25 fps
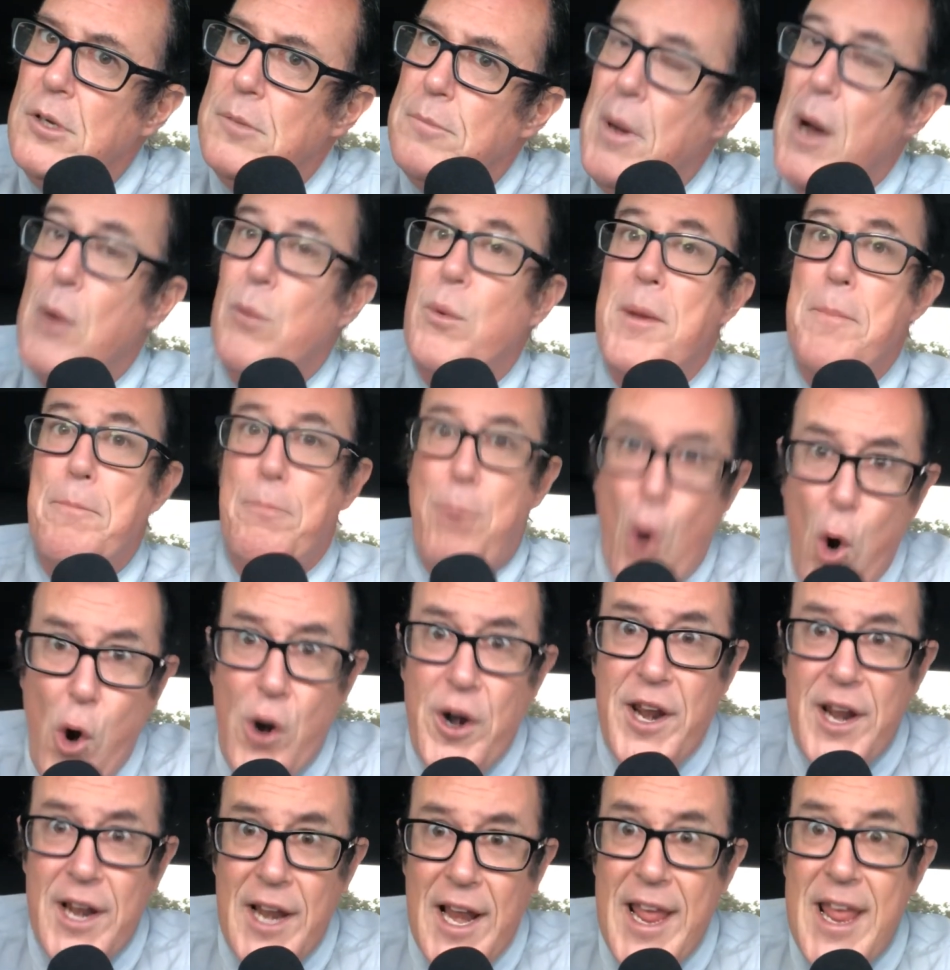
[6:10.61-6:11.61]
but
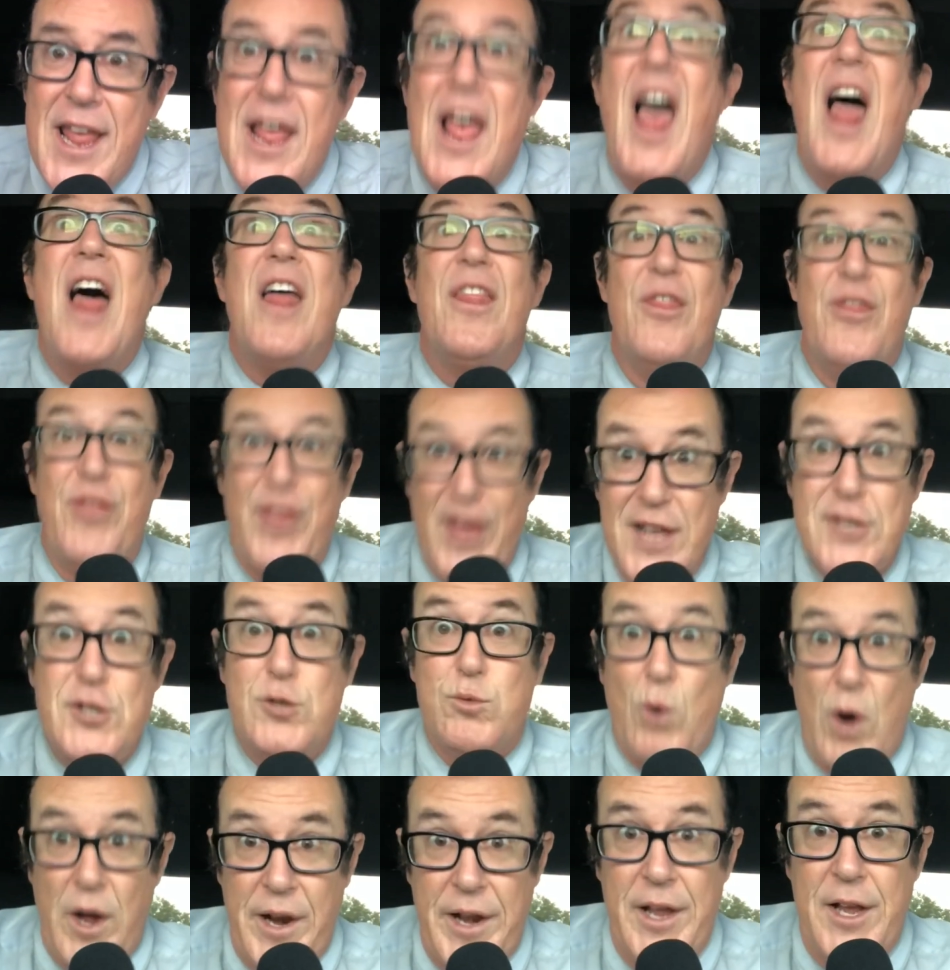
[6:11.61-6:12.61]
reportedly
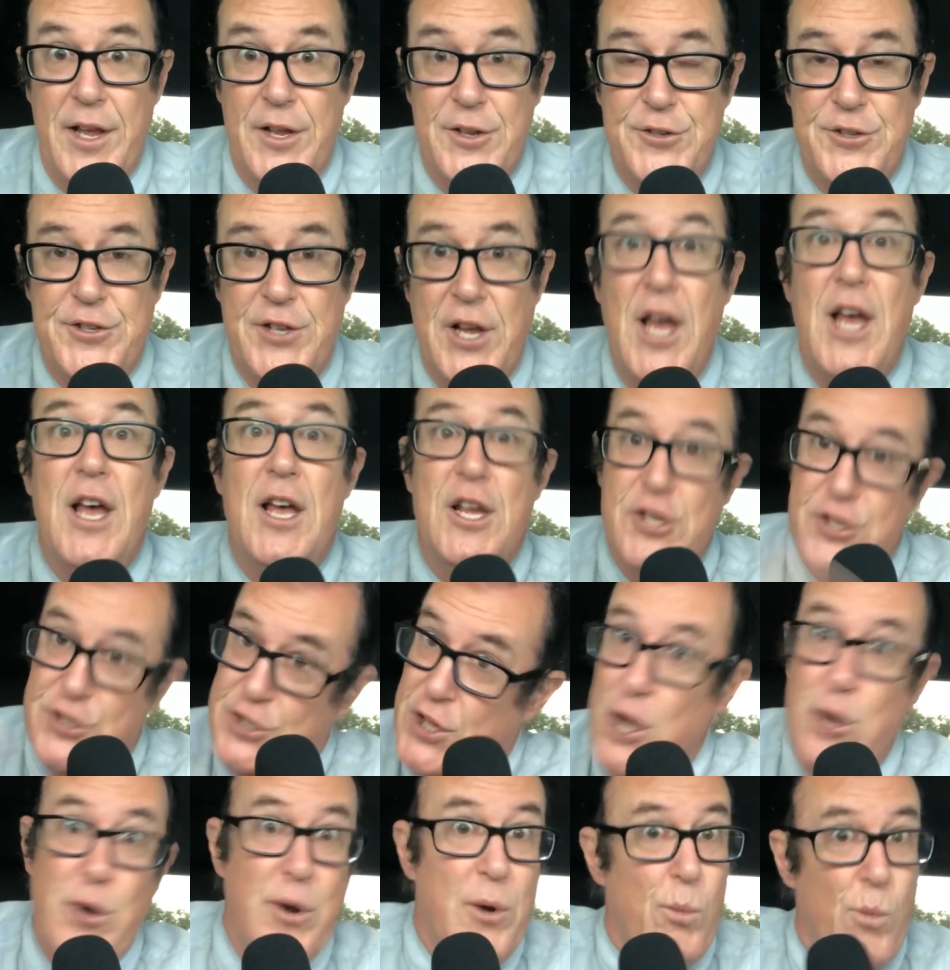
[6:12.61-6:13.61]
this one is
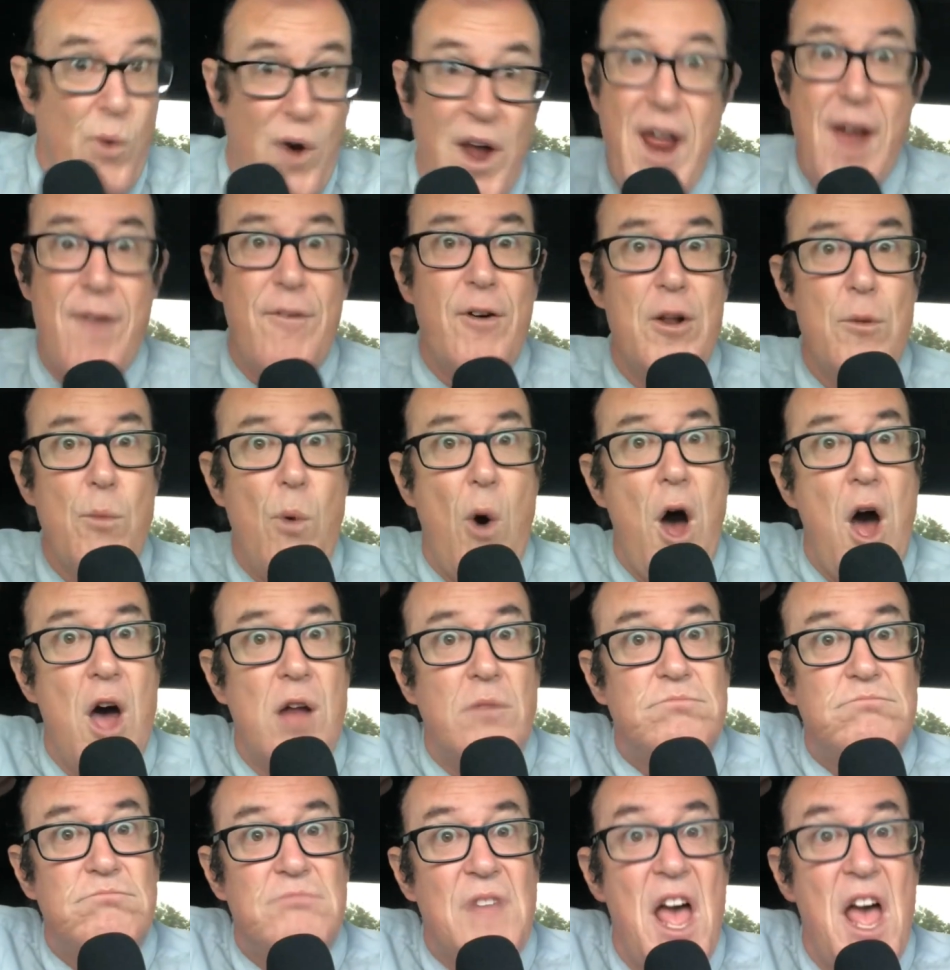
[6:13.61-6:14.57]
doing whatever you want.